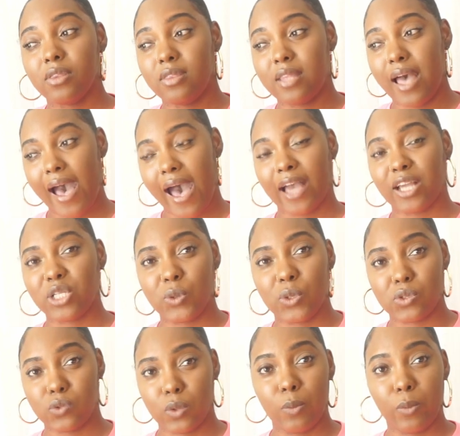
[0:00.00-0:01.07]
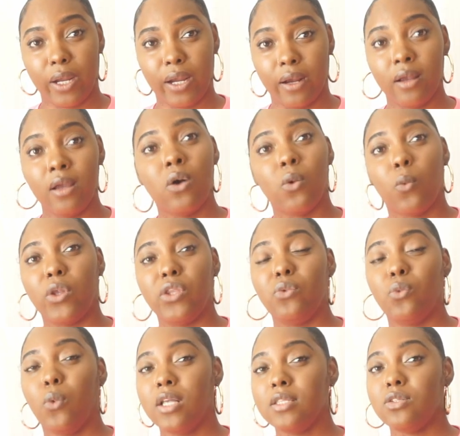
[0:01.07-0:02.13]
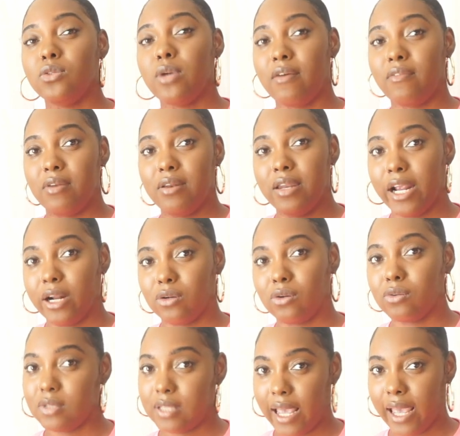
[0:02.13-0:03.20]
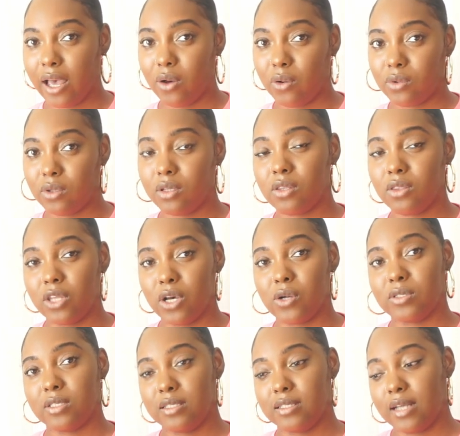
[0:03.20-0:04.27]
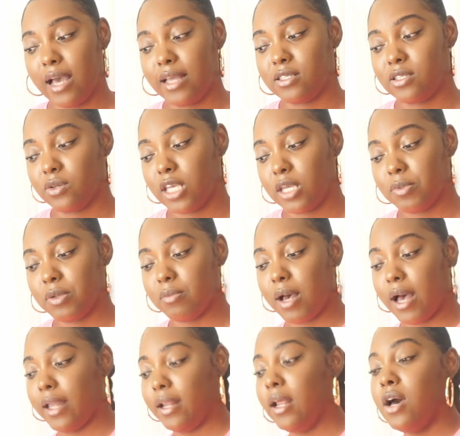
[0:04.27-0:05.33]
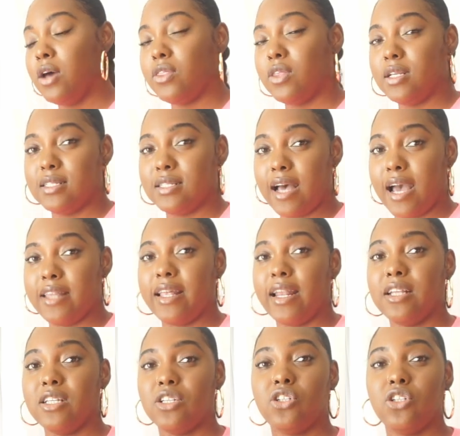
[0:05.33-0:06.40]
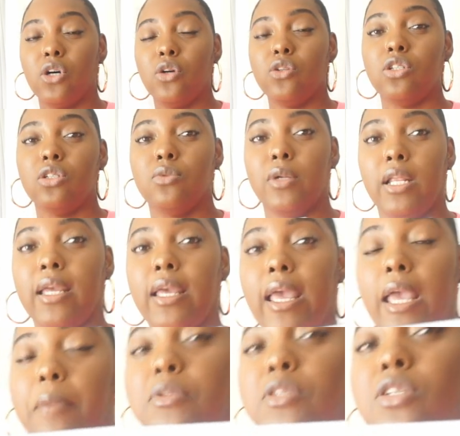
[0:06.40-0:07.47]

the actual swimwear once you have narrowed down those designs. So keep in mind the design that I just showed you when it came